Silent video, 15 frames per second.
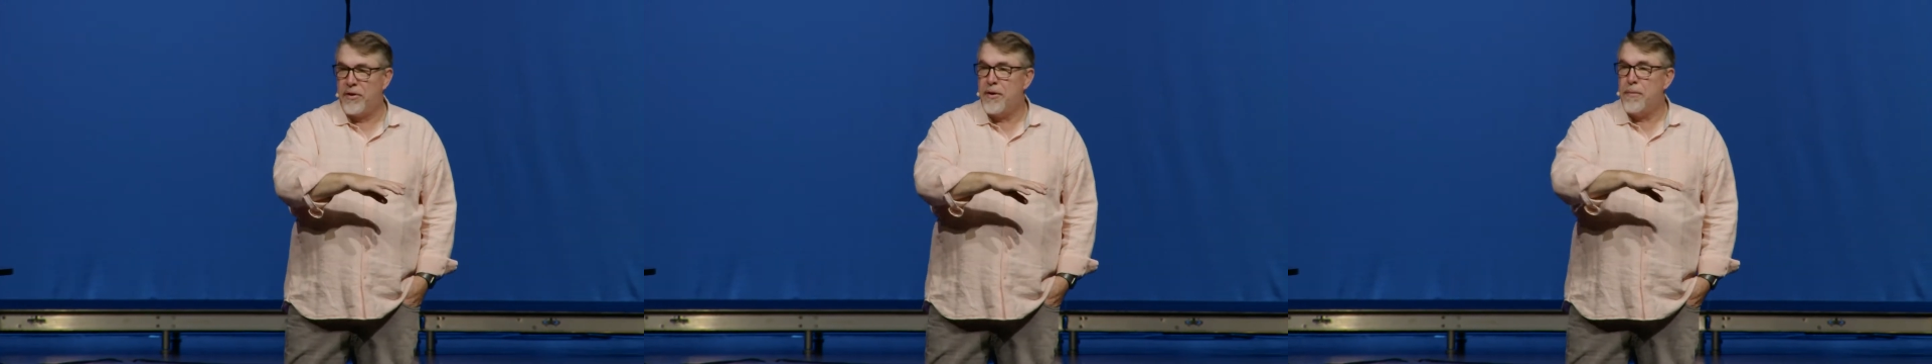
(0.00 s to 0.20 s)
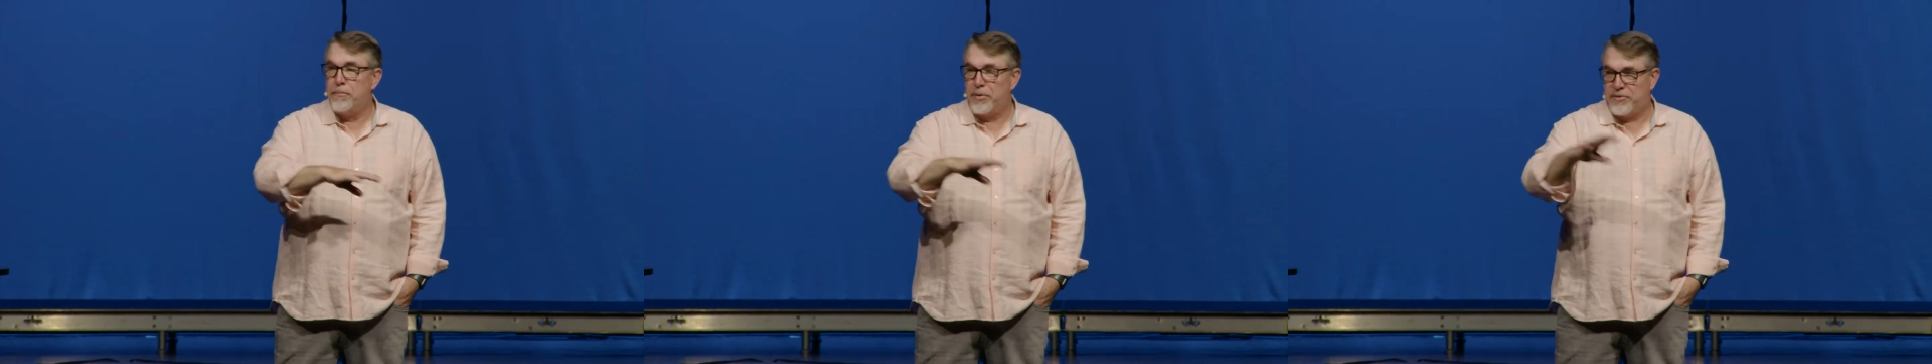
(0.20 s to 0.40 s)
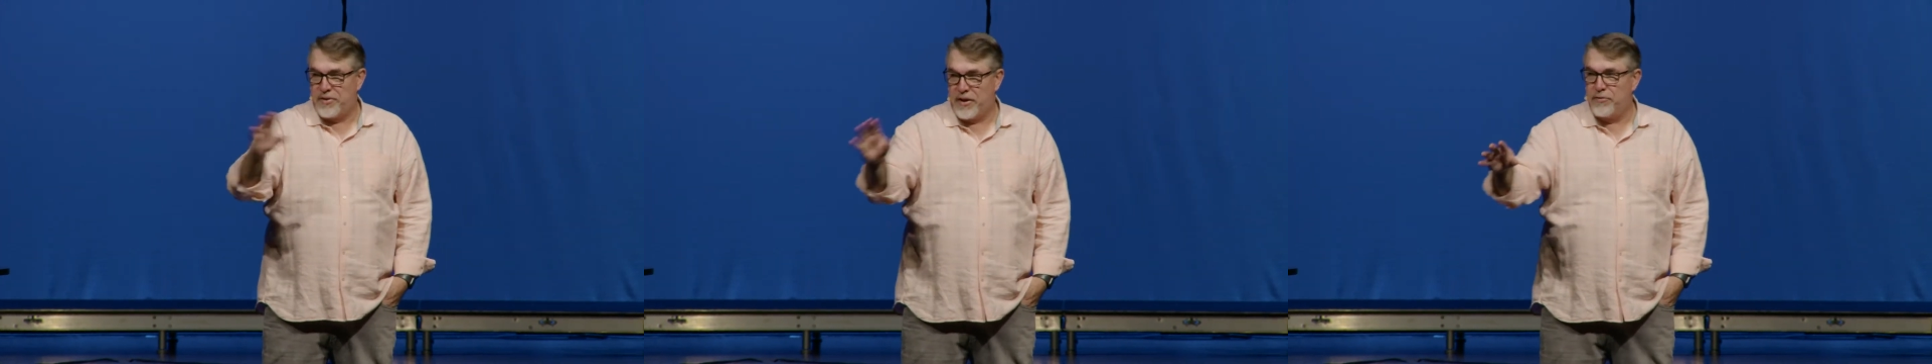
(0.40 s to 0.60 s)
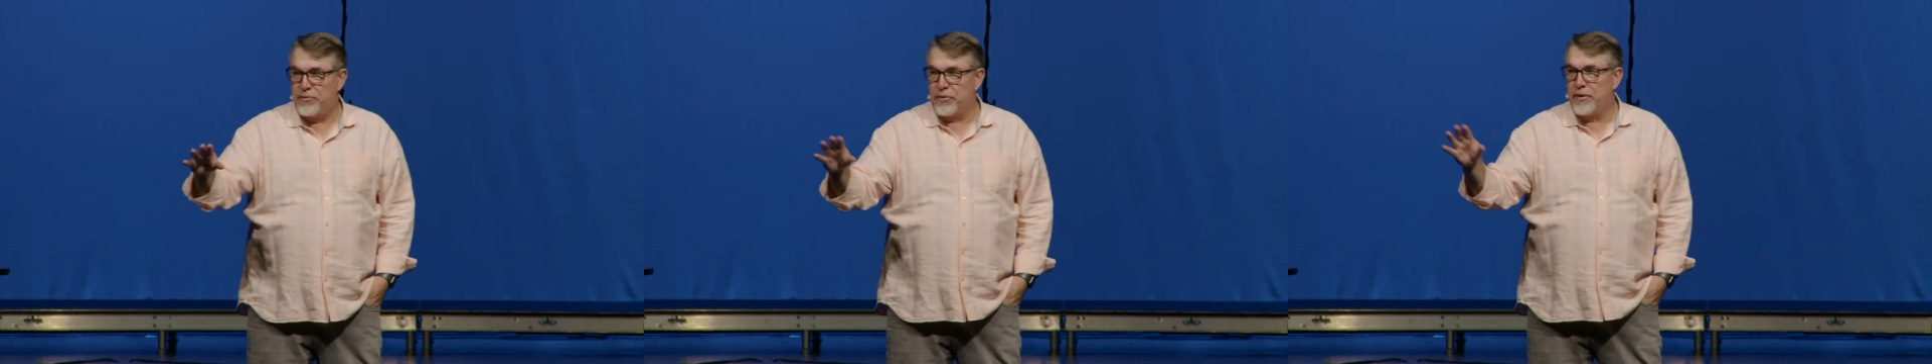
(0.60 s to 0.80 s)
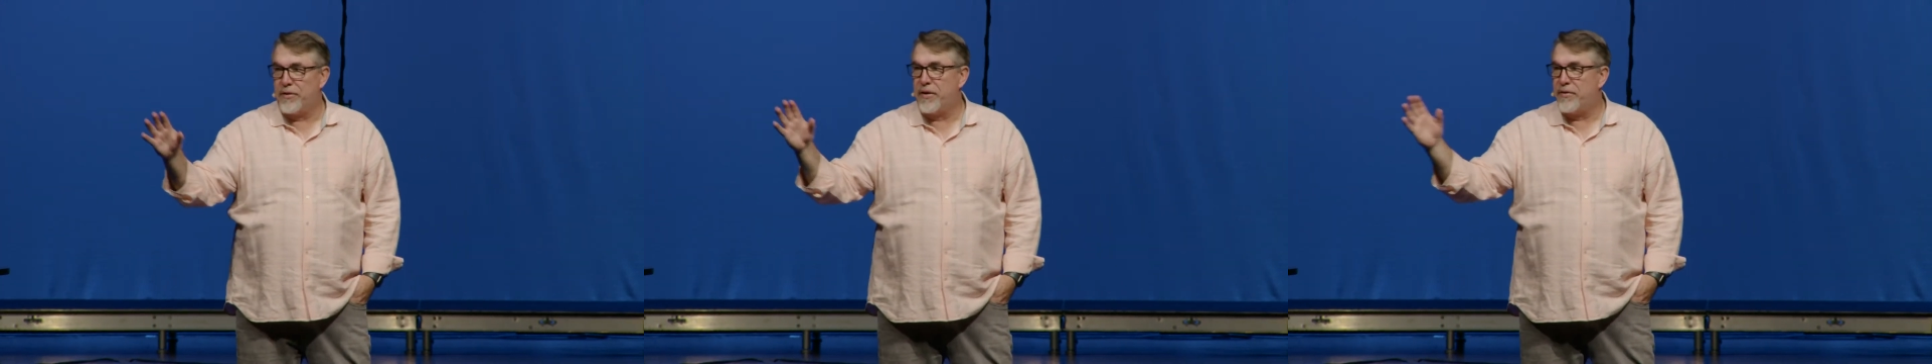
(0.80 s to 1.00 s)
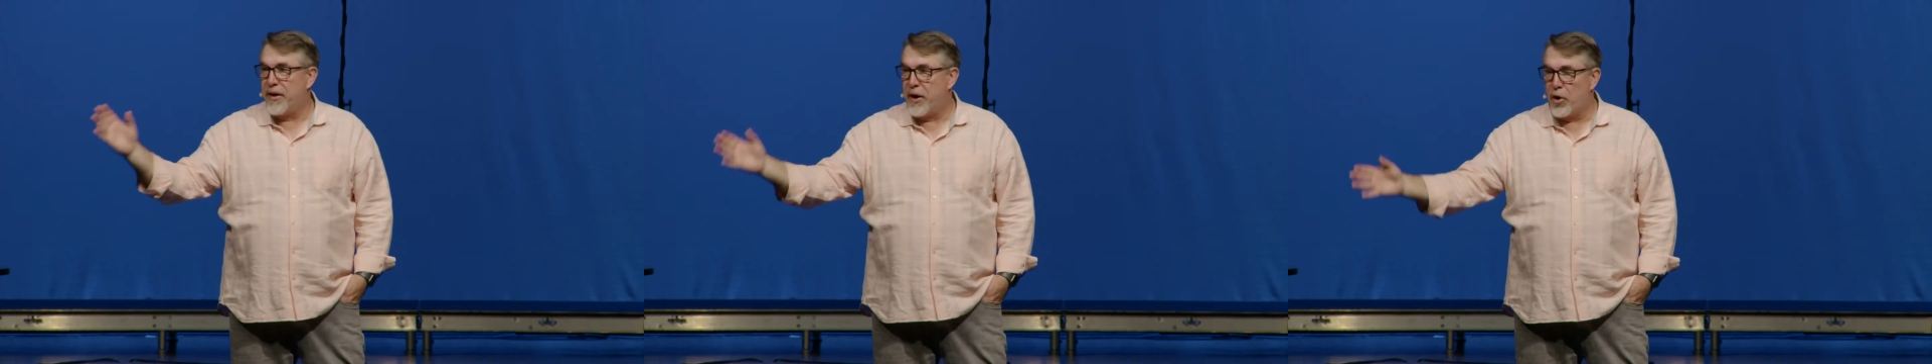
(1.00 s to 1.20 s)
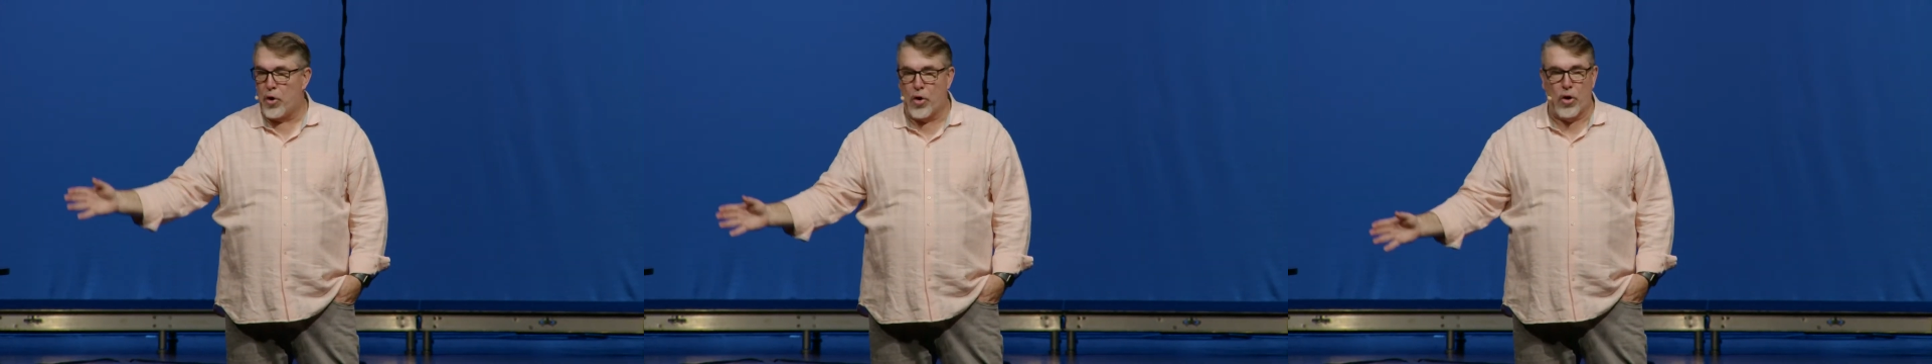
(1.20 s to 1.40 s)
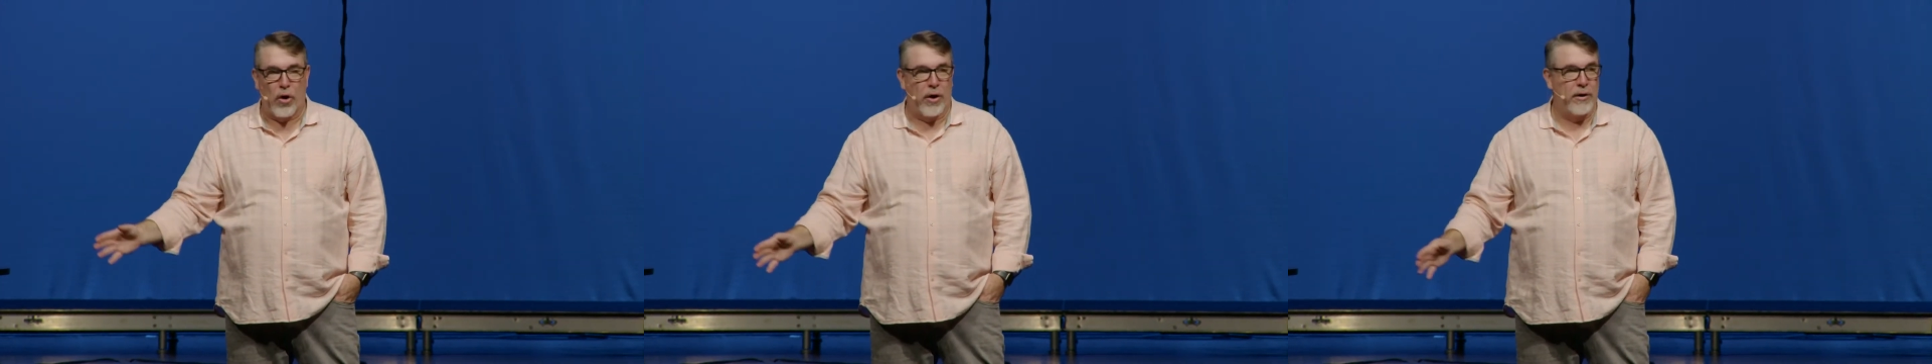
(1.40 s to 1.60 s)
potentially that they
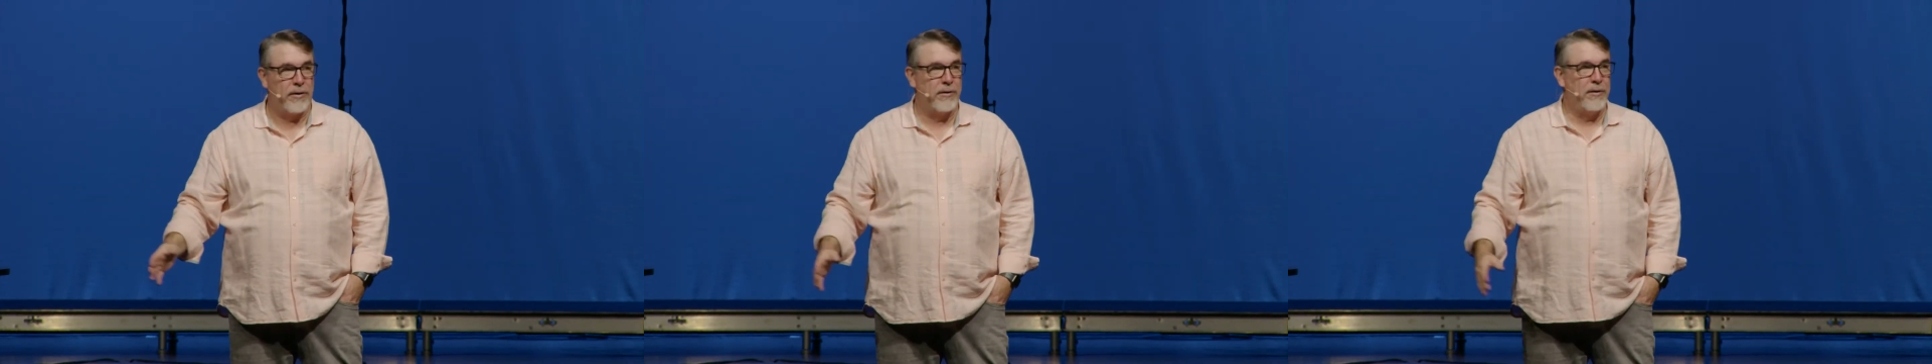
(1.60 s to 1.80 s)
are.